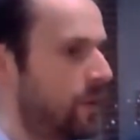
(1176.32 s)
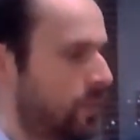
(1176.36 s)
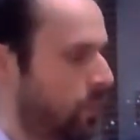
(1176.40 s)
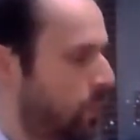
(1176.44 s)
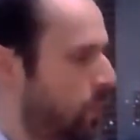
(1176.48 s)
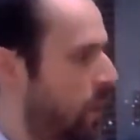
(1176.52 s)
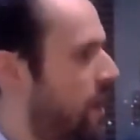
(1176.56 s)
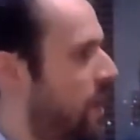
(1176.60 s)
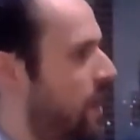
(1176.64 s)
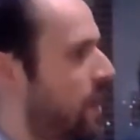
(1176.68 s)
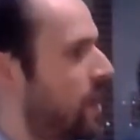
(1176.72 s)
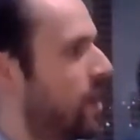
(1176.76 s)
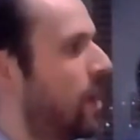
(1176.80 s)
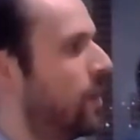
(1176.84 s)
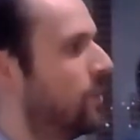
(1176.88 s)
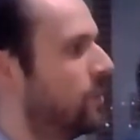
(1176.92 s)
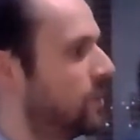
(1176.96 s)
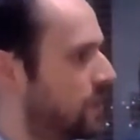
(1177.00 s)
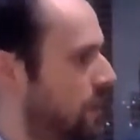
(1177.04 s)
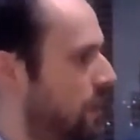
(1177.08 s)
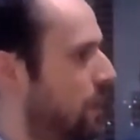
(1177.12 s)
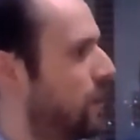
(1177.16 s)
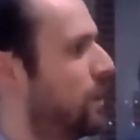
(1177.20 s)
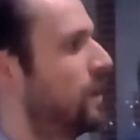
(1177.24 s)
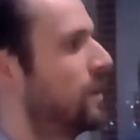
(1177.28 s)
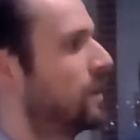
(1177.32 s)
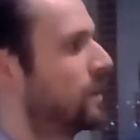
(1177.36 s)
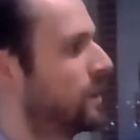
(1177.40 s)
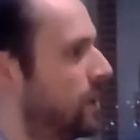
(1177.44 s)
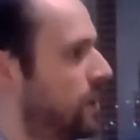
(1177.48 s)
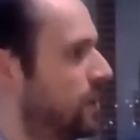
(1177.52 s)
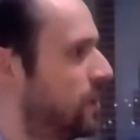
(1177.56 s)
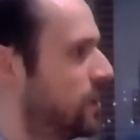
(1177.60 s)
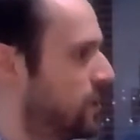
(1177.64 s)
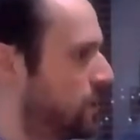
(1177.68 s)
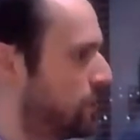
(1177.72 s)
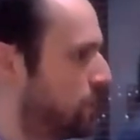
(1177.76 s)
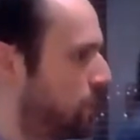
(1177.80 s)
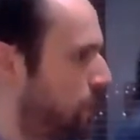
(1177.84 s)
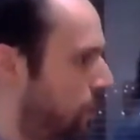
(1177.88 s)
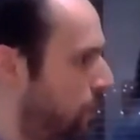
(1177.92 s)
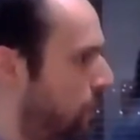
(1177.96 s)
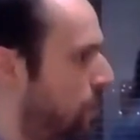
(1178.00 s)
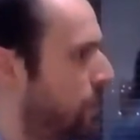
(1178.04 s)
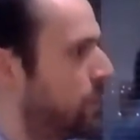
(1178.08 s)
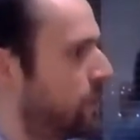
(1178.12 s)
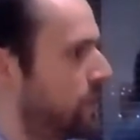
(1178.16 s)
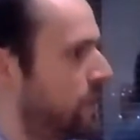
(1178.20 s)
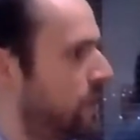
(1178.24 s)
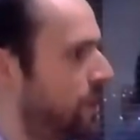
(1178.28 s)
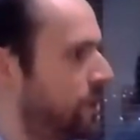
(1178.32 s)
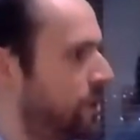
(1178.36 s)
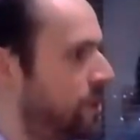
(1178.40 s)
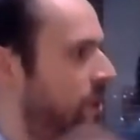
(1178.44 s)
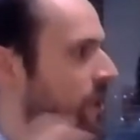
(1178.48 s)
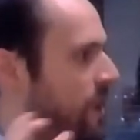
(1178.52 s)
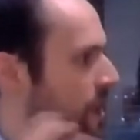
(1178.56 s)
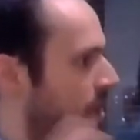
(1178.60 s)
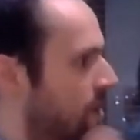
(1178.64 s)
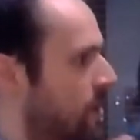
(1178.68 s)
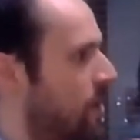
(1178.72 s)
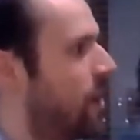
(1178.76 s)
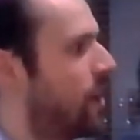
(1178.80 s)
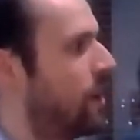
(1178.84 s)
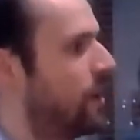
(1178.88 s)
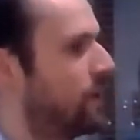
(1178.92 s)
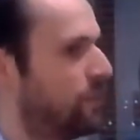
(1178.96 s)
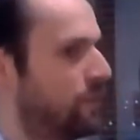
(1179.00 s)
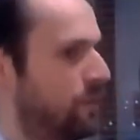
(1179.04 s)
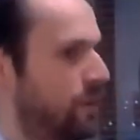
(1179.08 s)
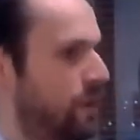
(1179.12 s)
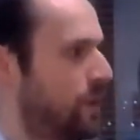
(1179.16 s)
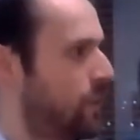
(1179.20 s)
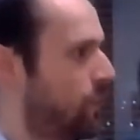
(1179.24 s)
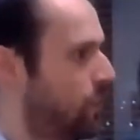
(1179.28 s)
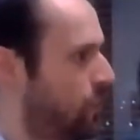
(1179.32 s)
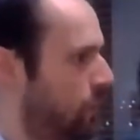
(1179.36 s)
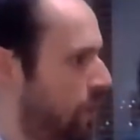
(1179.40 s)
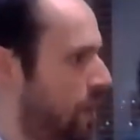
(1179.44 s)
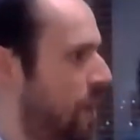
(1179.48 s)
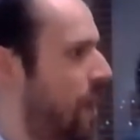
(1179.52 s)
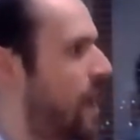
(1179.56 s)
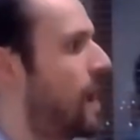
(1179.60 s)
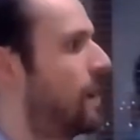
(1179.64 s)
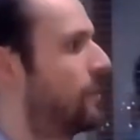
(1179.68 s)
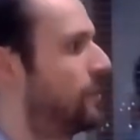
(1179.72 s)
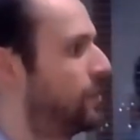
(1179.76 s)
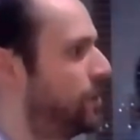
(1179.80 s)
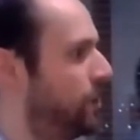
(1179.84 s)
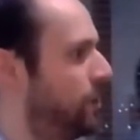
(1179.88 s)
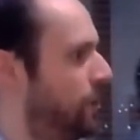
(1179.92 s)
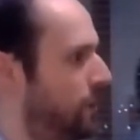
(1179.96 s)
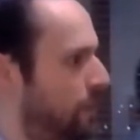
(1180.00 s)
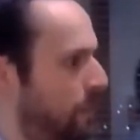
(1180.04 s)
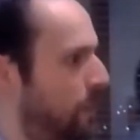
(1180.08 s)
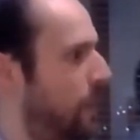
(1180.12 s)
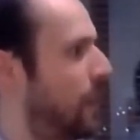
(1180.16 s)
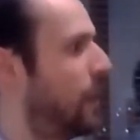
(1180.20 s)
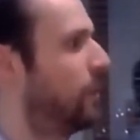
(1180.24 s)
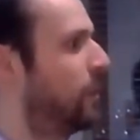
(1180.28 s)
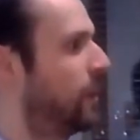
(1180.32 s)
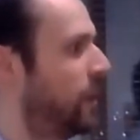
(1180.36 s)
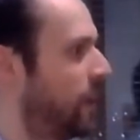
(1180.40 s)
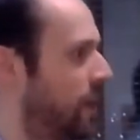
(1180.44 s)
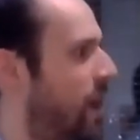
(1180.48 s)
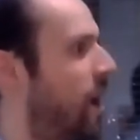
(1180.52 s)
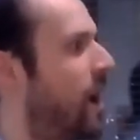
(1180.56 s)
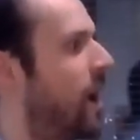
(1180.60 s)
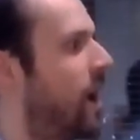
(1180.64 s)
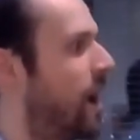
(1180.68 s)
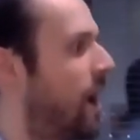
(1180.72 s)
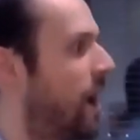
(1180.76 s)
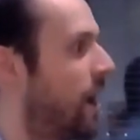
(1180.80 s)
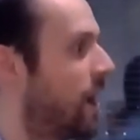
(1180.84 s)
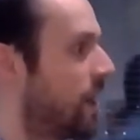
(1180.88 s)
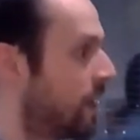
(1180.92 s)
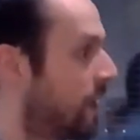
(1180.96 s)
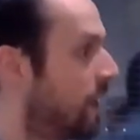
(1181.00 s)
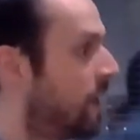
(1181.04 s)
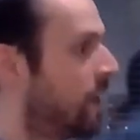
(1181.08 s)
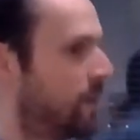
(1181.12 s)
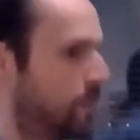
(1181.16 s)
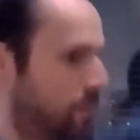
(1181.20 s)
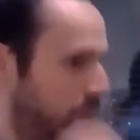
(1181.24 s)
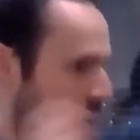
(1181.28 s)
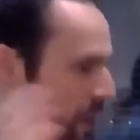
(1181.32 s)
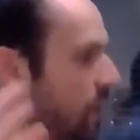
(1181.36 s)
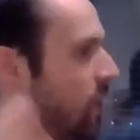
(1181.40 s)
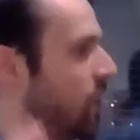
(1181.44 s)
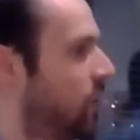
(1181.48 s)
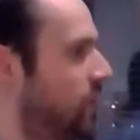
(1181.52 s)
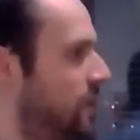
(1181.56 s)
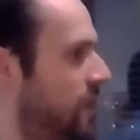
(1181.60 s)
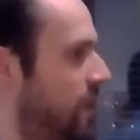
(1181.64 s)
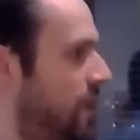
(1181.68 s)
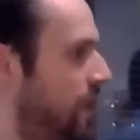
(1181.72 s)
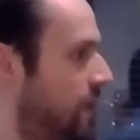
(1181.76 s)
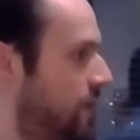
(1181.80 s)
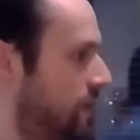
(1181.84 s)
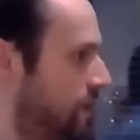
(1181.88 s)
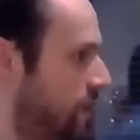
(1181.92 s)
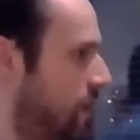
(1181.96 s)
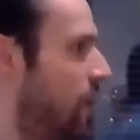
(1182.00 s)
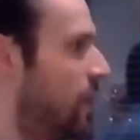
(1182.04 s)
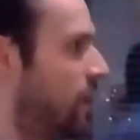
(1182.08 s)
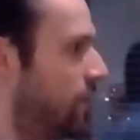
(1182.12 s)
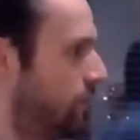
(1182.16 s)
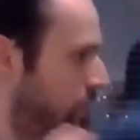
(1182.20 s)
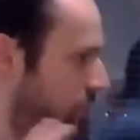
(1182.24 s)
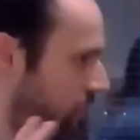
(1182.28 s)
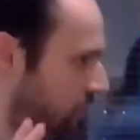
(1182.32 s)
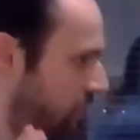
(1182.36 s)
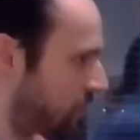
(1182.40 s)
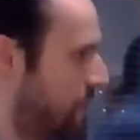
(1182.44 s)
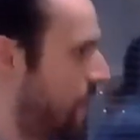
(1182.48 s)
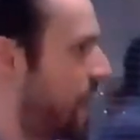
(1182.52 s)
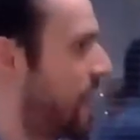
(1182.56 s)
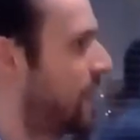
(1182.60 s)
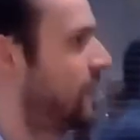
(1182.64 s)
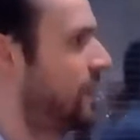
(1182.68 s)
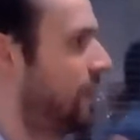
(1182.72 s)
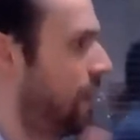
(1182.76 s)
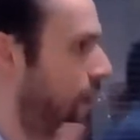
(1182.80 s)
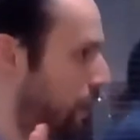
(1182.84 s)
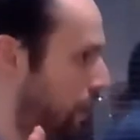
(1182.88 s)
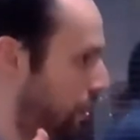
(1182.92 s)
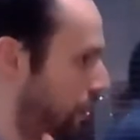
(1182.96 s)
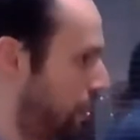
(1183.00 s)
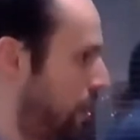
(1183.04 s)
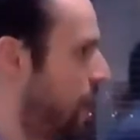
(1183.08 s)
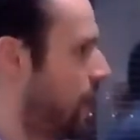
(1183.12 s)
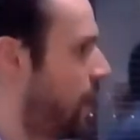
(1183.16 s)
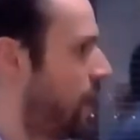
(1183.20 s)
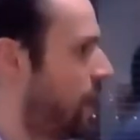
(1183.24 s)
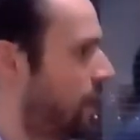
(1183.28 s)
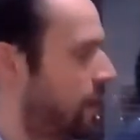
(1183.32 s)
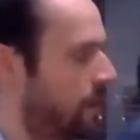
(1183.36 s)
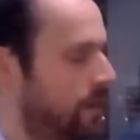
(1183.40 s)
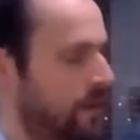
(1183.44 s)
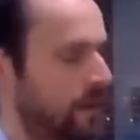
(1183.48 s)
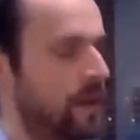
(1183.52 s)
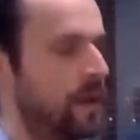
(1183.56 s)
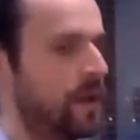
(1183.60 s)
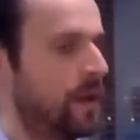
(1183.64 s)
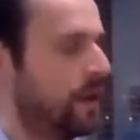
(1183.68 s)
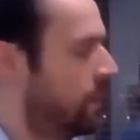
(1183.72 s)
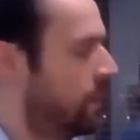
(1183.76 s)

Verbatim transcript: when it comes to things like spirit possession, that kind of thing will capture the public eye because it is kind of a dramatic thing. And